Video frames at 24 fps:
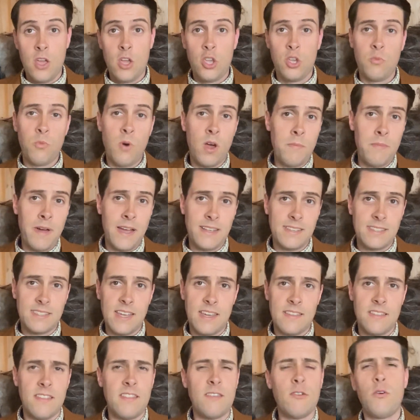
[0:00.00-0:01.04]
One might say
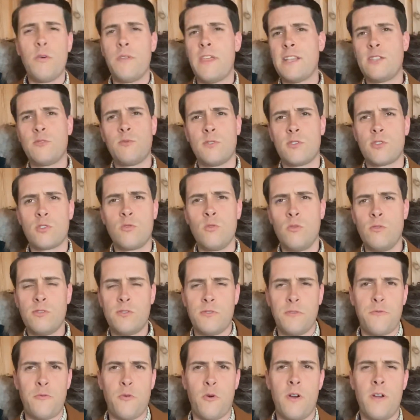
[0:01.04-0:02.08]
that, that's what schools are
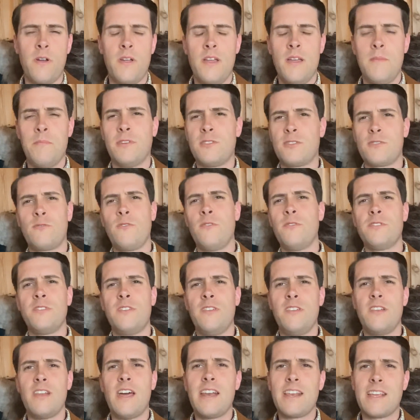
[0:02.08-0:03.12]
for. But schools in the
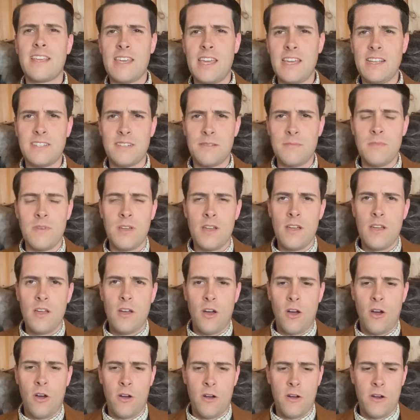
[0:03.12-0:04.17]
United Kingdom
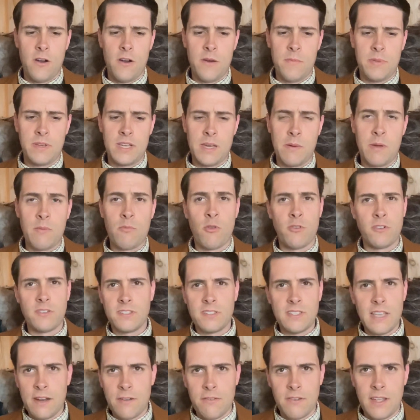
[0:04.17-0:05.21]
are becoming more
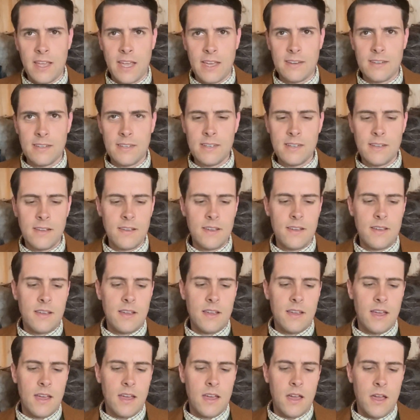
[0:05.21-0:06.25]
segregated.
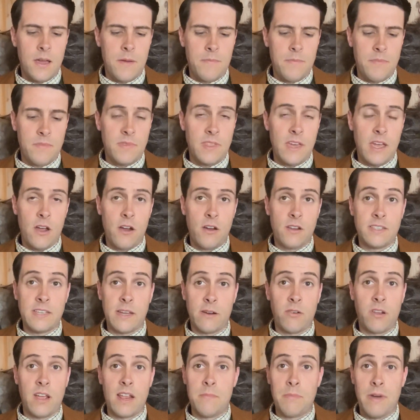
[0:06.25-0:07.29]
They are
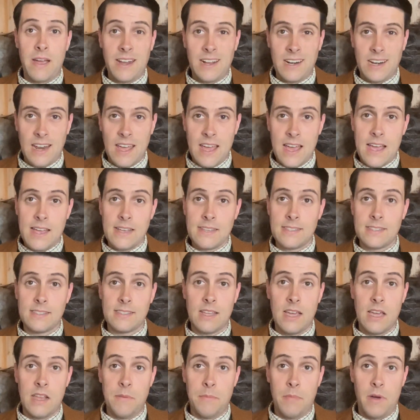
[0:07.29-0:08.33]
segregated by class
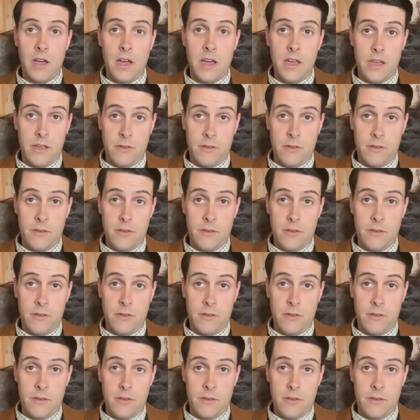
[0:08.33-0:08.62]
and by